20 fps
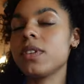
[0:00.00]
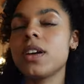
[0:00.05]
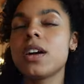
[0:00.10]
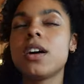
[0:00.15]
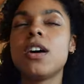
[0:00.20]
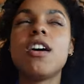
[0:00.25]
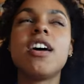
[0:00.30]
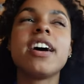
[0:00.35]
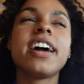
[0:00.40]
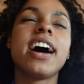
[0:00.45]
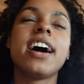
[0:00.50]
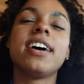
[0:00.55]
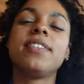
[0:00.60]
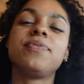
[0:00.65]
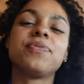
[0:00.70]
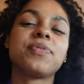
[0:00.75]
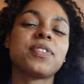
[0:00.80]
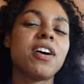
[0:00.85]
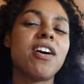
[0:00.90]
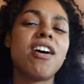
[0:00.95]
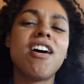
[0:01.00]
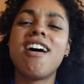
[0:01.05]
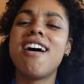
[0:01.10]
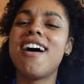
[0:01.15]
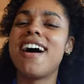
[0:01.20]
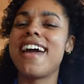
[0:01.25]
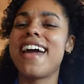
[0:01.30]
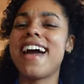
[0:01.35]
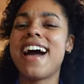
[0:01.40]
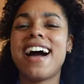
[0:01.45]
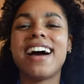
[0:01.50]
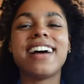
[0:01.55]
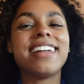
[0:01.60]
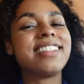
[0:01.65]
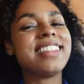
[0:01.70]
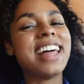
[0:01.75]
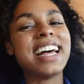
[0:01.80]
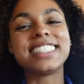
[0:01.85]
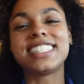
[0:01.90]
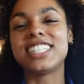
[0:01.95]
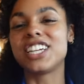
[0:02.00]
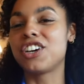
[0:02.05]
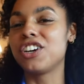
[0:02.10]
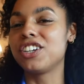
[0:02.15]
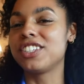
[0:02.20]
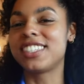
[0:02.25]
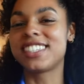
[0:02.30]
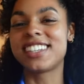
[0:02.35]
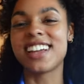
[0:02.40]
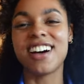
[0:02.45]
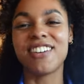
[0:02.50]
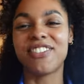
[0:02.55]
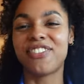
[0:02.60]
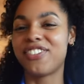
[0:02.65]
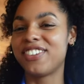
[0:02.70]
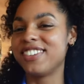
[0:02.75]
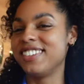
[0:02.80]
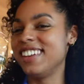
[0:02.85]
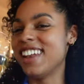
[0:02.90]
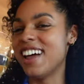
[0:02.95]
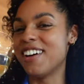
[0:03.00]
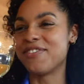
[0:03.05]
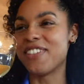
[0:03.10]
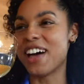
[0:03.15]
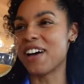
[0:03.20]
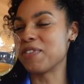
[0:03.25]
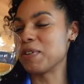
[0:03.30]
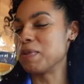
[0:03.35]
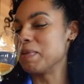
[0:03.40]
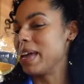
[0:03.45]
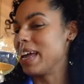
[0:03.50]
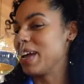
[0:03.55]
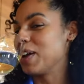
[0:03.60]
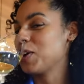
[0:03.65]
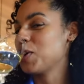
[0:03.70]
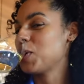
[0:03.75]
Oh yeah, oh yeah, that's the good stuff. Love that for me.